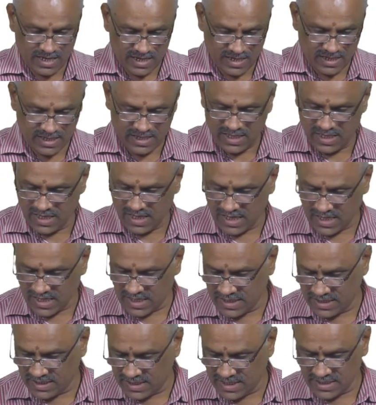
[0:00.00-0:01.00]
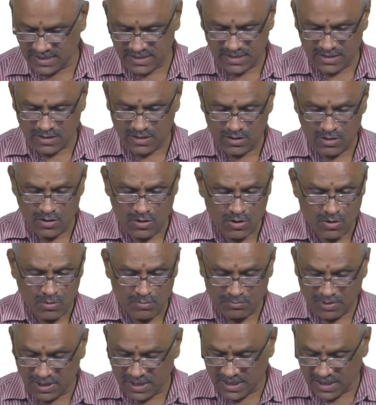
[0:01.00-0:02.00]
here in this,
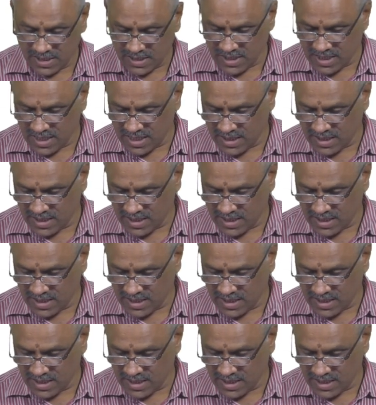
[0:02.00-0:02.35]
but the